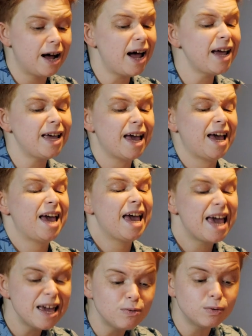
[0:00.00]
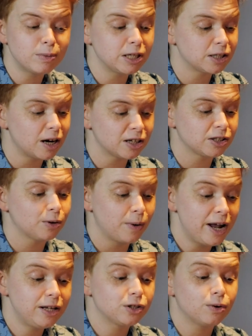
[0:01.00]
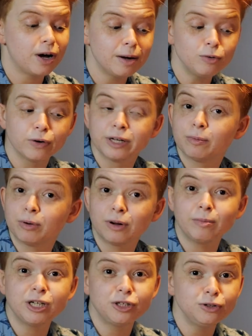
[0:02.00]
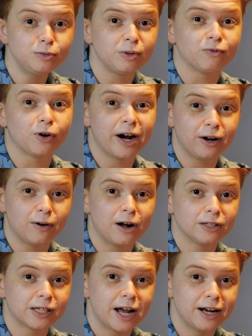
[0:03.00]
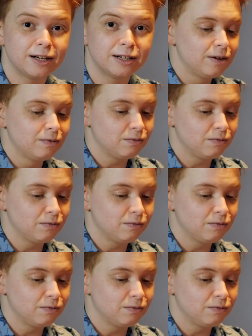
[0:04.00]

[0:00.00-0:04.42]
I hate when my socks are wet, so I'm going to put on my shoes before I go outside."